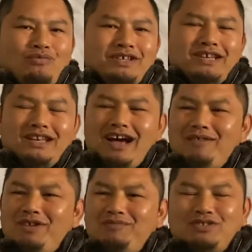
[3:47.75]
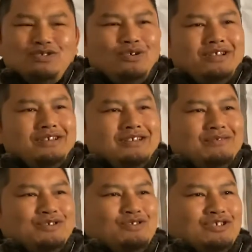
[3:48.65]
I said, nah, man, I'm going to
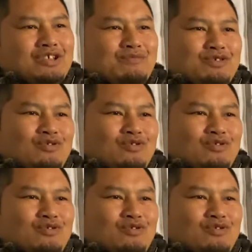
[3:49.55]
join summer school.